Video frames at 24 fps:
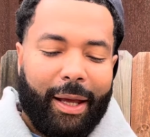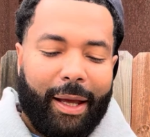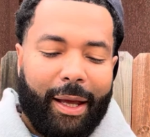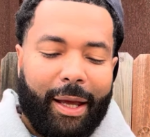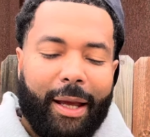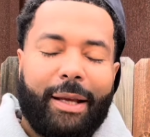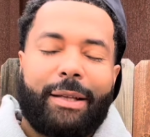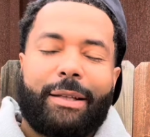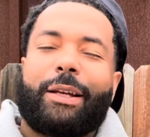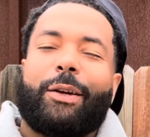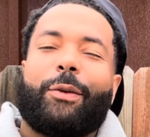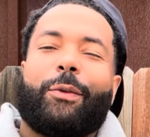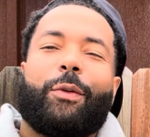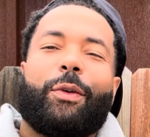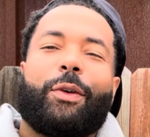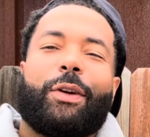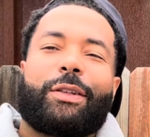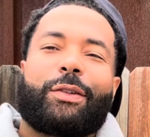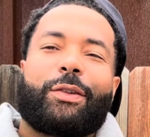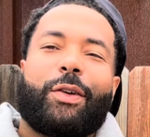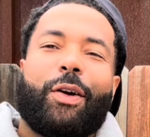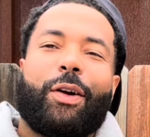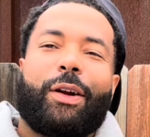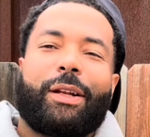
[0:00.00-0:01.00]
They say,
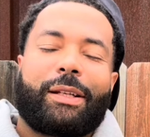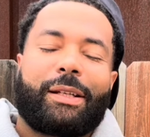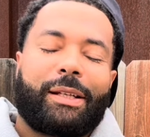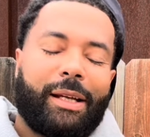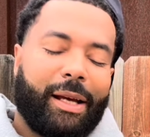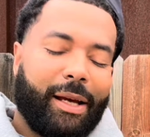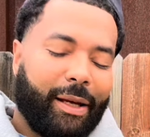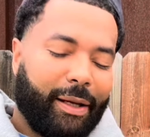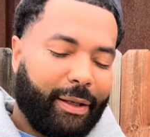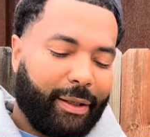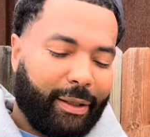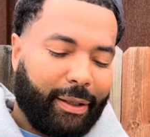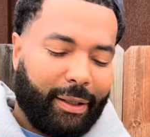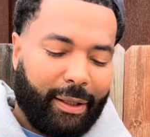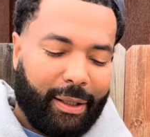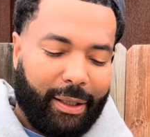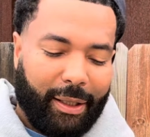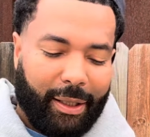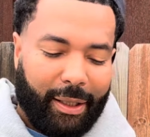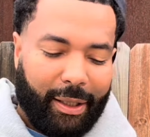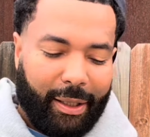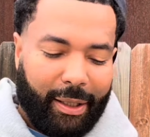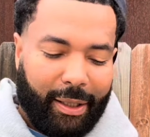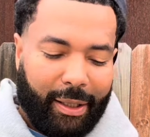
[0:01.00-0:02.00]
where's artist at?
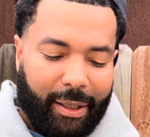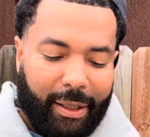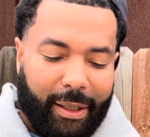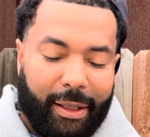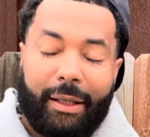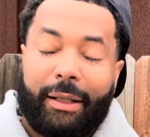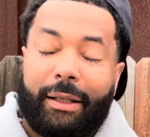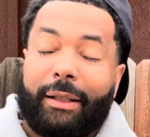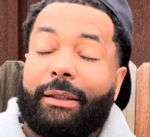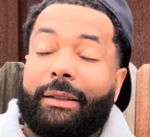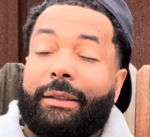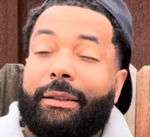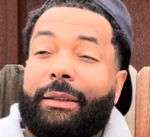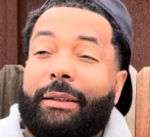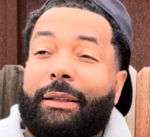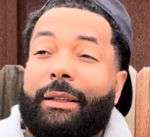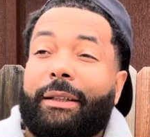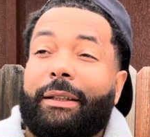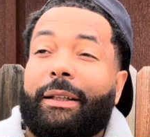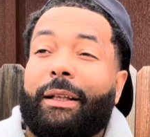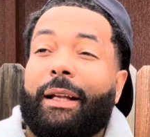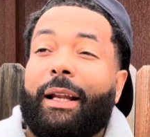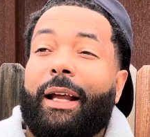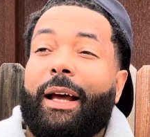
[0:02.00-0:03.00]

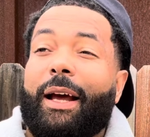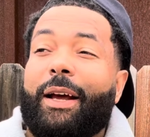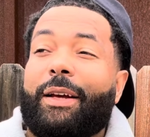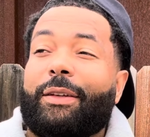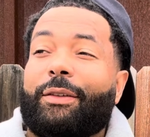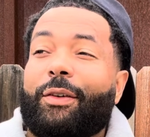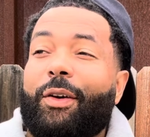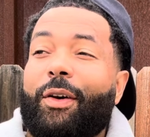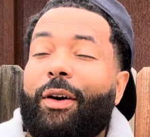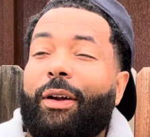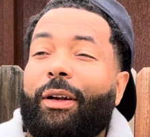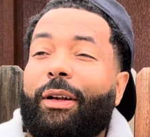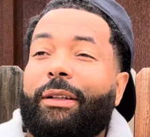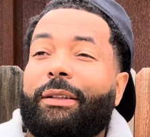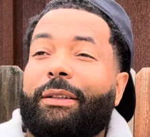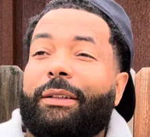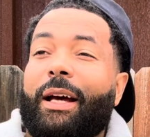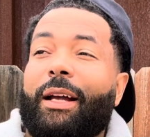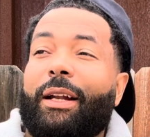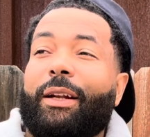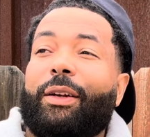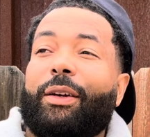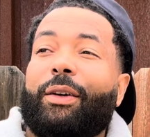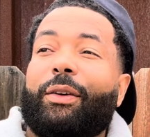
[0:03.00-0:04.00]
Shit, the last artist
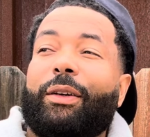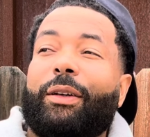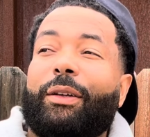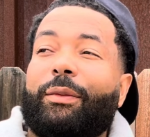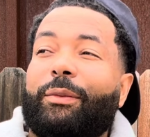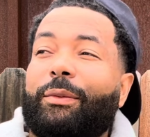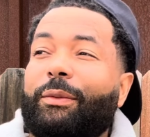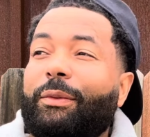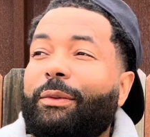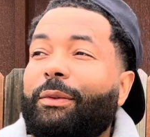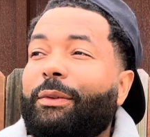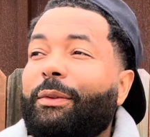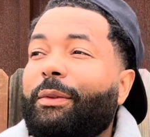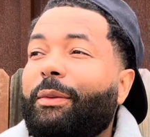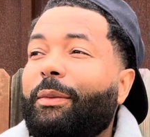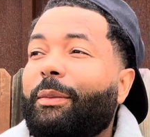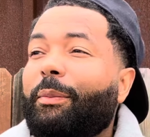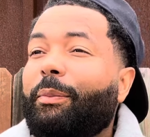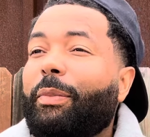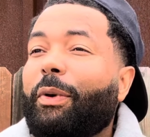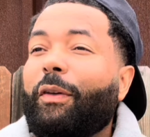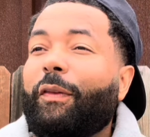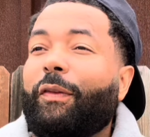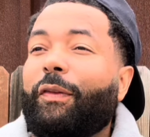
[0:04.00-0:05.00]
I know, he,
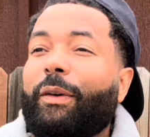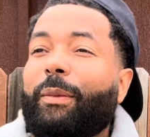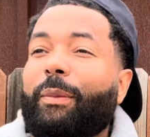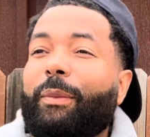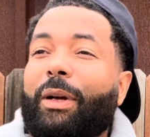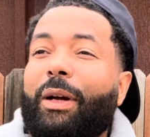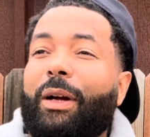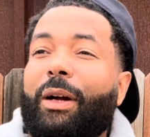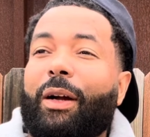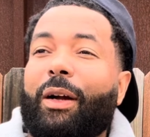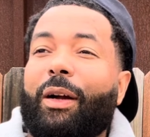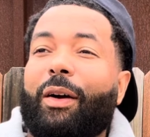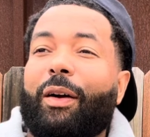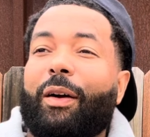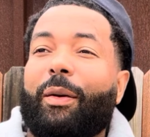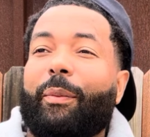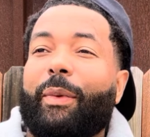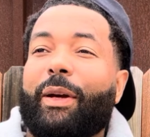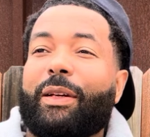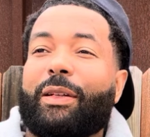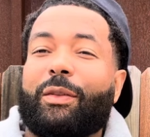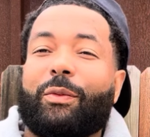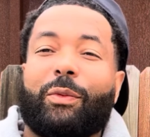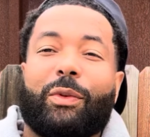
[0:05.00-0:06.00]
both of them got caught
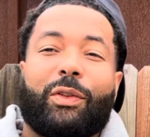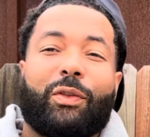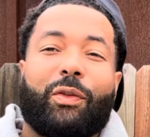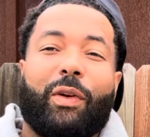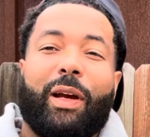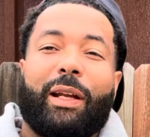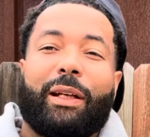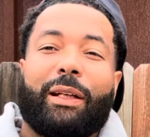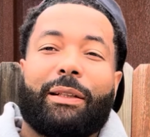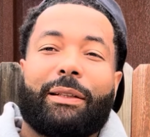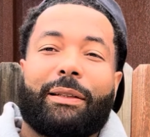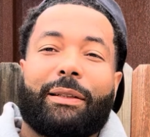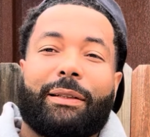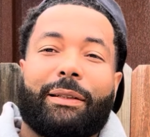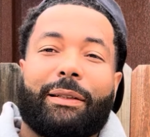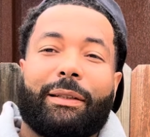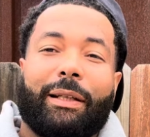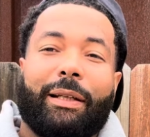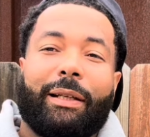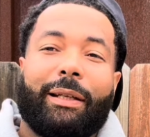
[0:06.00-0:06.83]
messing with trannies.